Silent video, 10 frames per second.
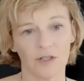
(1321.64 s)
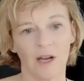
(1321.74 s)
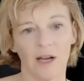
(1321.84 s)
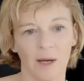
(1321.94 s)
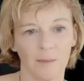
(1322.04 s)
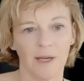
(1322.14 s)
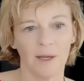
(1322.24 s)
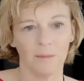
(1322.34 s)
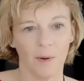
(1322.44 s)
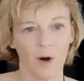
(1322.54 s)

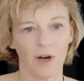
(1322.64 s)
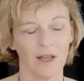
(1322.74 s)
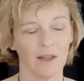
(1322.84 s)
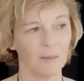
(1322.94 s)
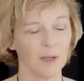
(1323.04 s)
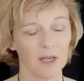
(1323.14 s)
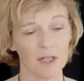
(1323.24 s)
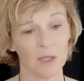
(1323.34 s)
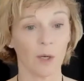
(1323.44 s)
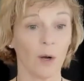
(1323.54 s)
In part, I think
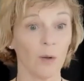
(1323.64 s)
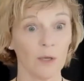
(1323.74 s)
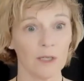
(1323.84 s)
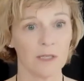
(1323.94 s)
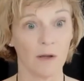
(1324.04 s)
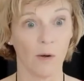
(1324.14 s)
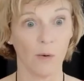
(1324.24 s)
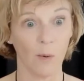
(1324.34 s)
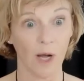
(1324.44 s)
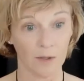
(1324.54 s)
because Nicole is so
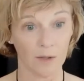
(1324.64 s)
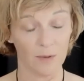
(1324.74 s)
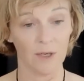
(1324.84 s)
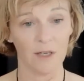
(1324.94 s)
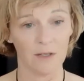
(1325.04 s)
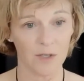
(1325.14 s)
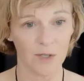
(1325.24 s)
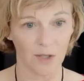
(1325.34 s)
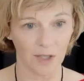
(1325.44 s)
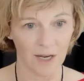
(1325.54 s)
well known in
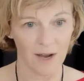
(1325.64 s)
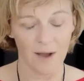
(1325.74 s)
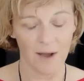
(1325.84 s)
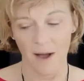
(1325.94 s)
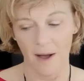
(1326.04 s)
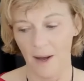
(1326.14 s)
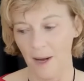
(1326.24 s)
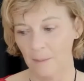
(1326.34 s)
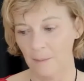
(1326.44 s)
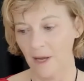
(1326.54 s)
industry.
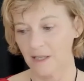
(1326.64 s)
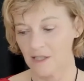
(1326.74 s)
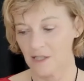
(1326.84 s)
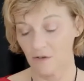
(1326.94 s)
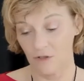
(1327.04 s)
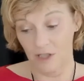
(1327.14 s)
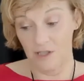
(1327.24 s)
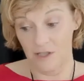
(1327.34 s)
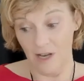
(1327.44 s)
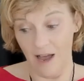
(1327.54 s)
And so
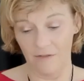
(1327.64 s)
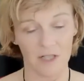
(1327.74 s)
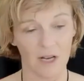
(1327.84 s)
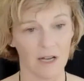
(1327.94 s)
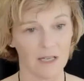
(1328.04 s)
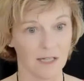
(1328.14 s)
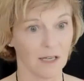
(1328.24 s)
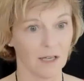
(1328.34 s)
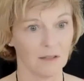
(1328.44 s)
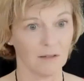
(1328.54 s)
she's advertised
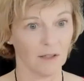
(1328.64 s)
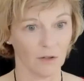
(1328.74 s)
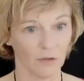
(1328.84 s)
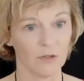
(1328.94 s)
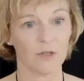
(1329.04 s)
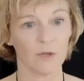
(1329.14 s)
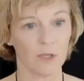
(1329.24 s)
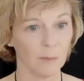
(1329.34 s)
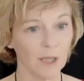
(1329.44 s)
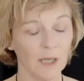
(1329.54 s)
it, through
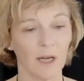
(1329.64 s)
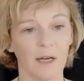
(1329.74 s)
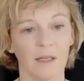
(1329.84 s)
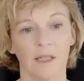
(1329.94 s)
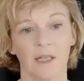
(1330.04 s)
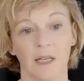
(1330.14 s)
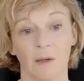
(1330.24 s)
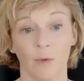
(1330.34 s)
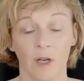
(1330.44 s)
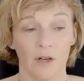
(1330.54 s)
social media.
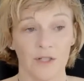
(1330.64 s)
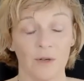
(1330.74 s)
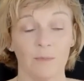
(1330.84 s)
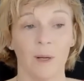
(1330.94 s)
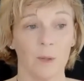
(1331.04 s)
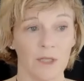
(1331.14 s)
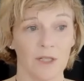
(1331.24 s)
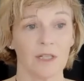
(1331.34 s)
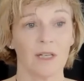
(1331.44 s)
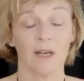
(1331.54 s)
We also published
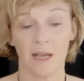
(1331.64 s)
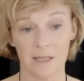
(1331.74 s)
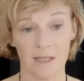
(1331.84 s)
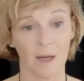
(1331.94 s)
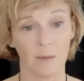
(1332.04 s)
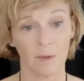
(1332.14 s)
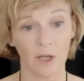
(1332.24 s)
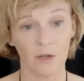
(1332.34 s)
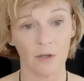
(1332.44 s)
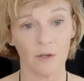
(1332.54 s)
it in
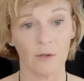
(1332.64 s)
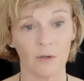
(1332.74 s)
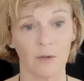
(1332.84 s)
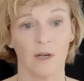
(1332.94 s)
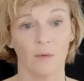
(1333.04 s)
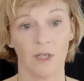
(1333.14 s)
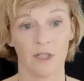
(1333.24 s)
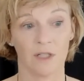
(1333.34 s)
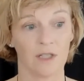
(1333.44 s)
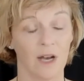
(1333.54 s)
ACMQ,
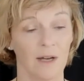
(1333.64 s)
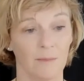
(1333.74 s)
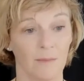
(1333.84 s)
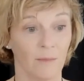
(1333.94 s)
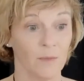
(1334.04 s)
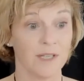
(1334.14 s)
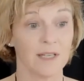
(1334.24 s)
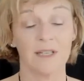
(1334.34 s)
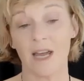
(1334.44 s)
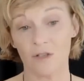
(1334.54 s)
which was
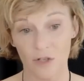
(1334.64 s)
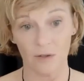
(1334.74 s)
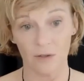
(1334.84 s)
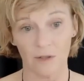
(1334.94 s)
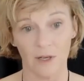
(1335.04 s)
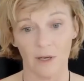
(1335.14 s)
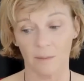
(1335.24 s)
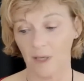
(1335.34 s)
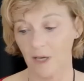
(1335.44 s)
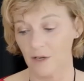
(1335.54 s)
intentional
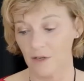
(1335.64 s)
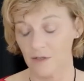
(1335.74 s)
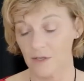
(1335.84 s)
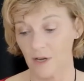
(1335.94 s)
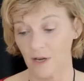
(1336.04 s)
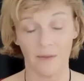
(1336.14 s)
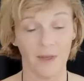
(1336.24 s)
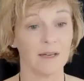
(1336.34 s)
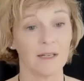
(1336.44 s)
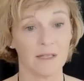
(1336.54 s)
because
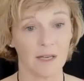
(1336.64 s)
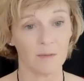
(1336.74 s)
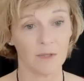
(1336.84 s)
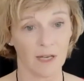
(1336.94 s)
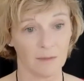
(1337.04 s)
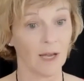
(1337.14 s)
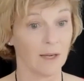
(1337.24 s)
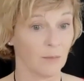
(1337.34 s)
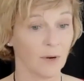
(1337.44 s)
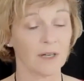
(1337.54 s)
that is aimed
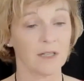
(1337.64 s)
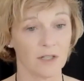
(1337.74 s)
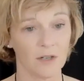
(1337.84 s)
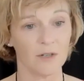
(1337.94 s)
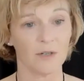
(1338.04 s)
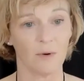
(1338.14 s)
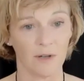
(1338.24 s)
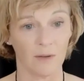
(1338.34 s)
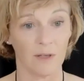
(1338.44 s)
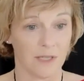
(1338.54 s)
at practitioners
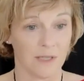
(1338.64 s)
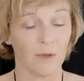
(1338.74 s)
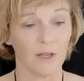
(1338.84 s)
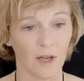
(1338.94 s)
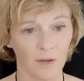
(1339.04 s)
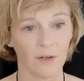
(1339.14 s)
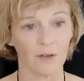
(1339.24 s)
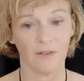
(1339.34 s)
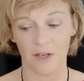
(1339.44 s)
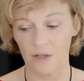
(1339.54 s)
rather than some of the other
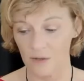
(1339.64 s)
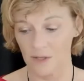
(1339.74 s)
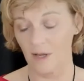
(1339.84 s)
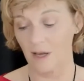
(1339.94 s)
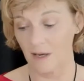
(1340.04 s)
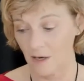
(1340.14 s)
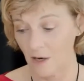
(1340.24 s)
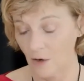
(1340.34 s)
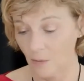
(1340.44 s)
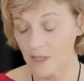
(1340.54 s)
venues that
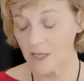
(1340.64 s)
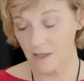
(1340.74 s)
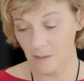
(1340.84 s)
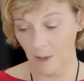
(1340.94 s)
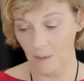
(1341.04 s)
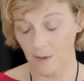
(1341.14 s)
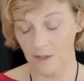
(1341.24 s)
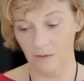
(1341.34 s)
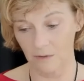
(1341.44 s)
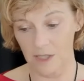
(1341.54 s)
we tend to
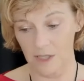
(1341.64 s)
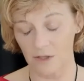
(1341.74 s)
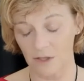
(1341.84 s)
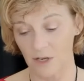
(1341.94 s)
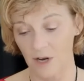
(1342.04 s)
publish in research.